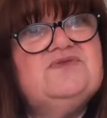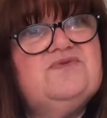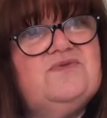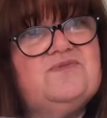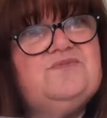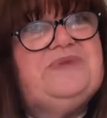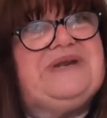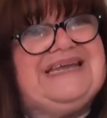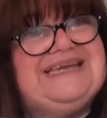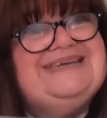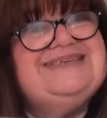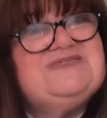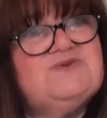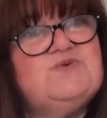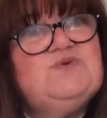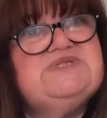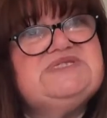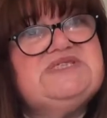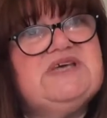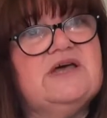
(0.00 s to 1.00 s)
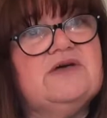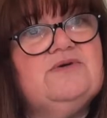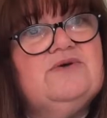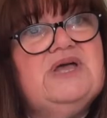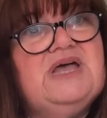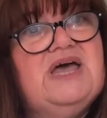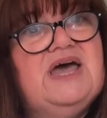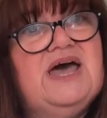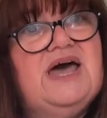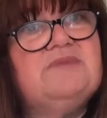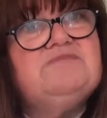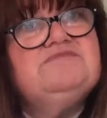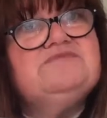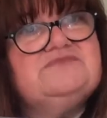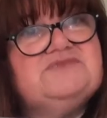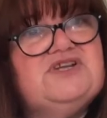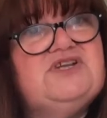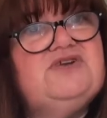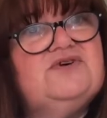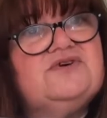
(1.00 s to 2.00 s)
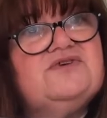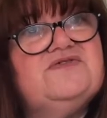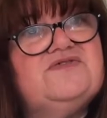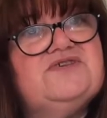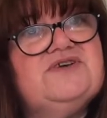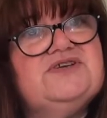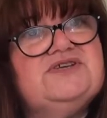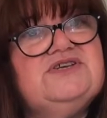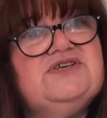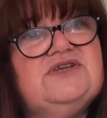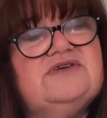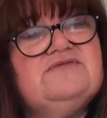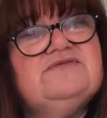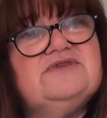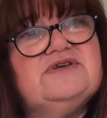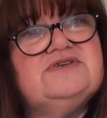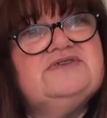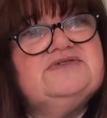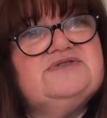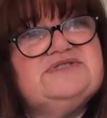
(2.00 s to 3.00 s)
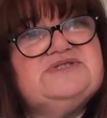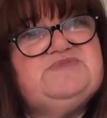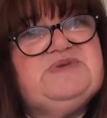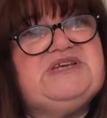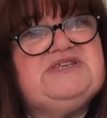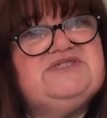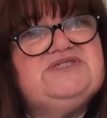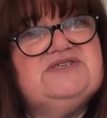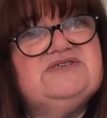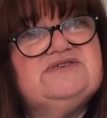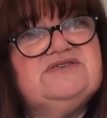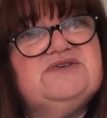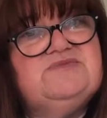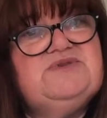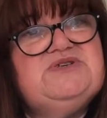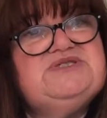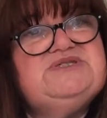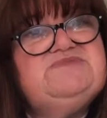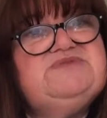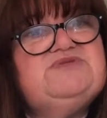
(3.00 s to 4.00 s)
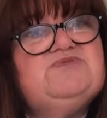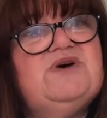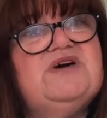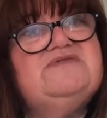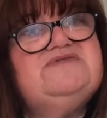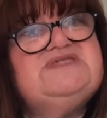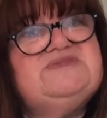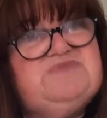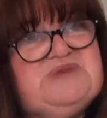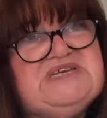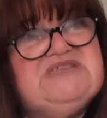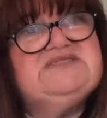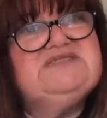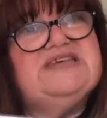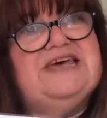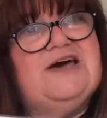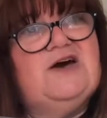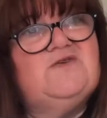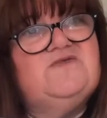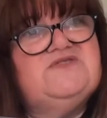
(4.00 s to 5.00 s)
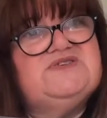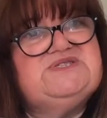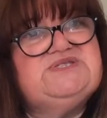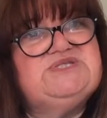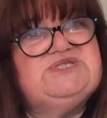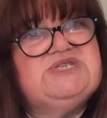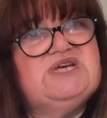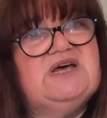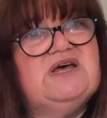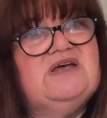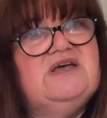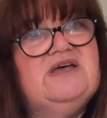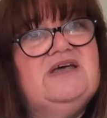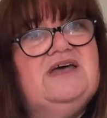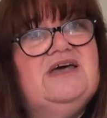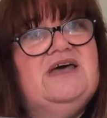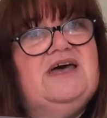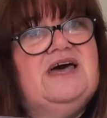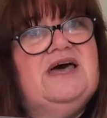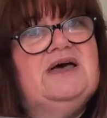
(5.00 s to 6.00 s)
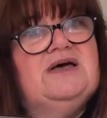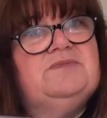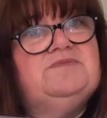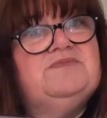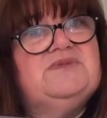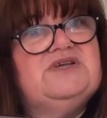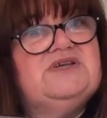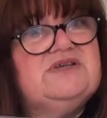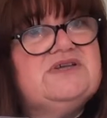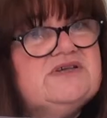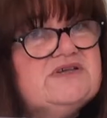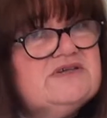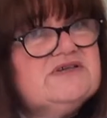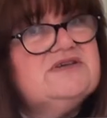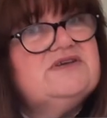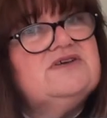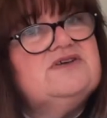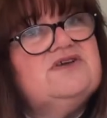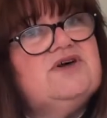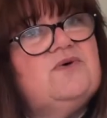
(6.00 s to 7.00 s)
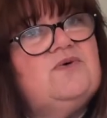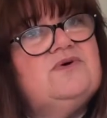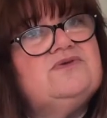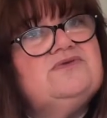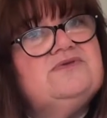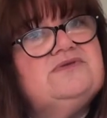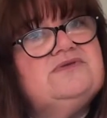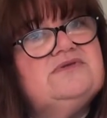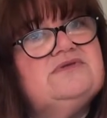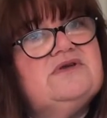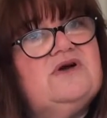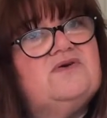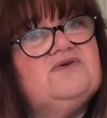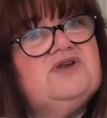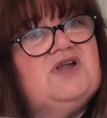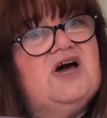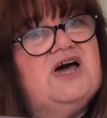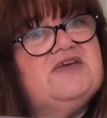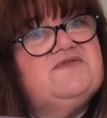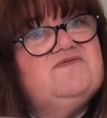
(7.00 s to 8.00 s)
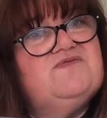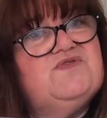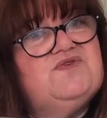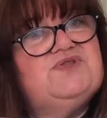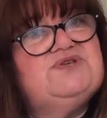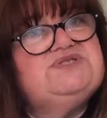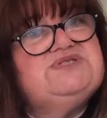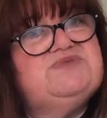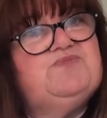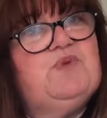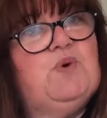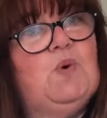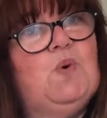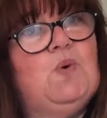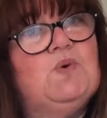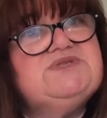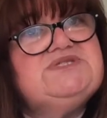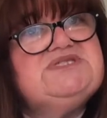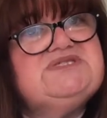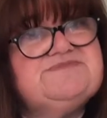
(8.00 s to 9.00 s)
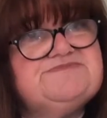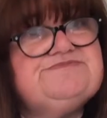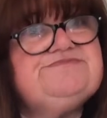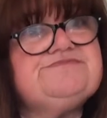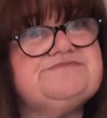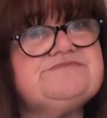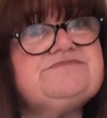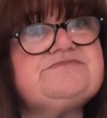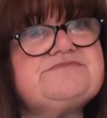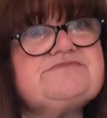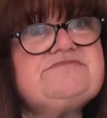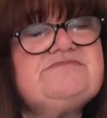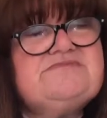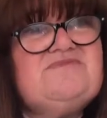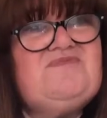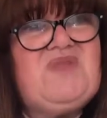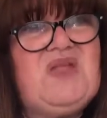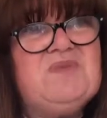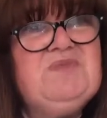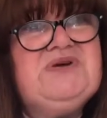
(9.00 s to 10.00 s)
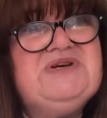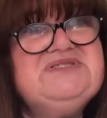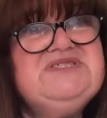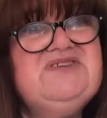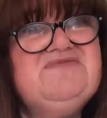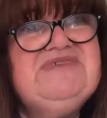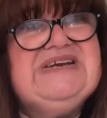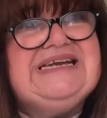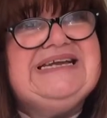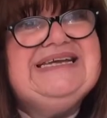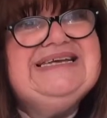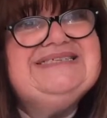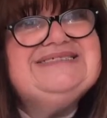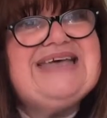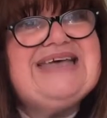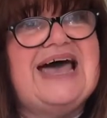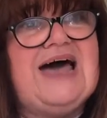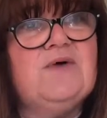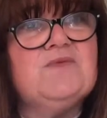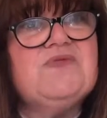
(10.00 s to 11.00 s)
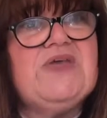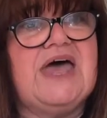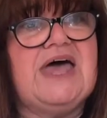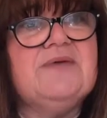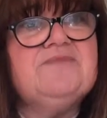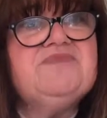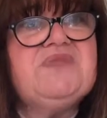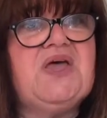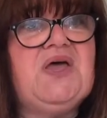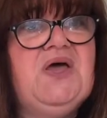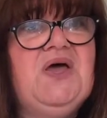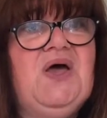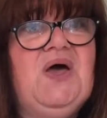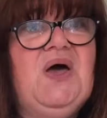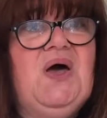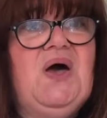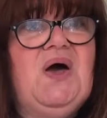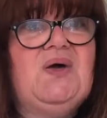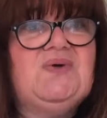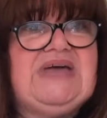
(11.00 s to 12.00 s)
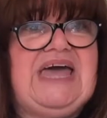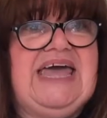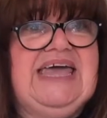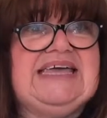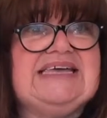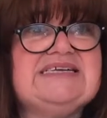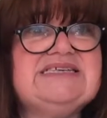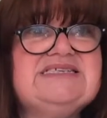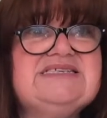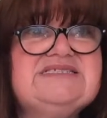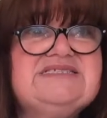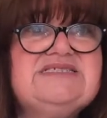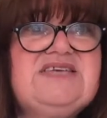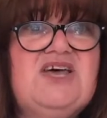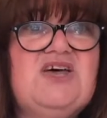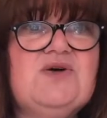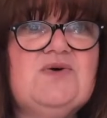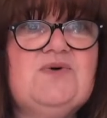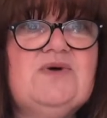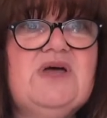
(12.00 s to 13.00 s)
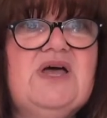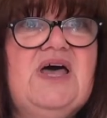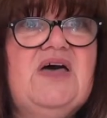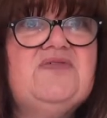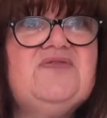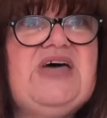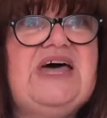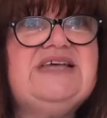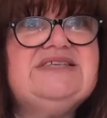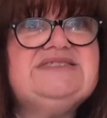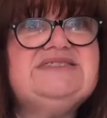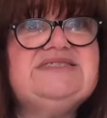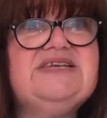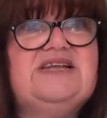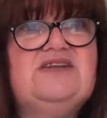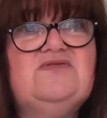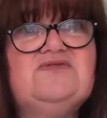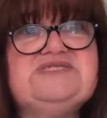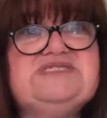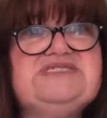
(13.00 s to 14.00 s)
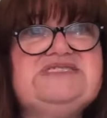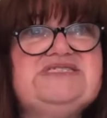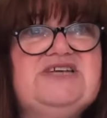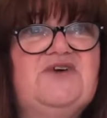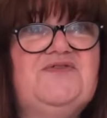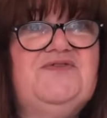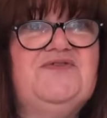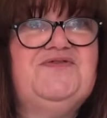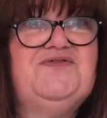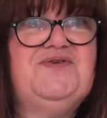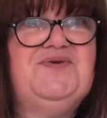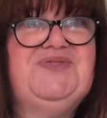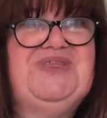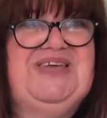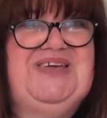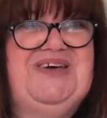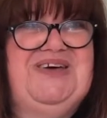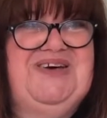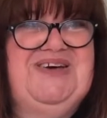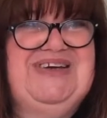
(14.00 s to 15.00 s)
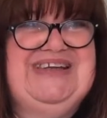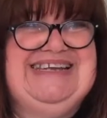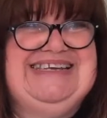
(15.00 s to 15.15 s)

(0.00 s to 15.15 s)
please also look for, speak to your community midwife, speak to the health visitor, go online for the supports, because it really is out there. Okay, so that's lots of stuff for the early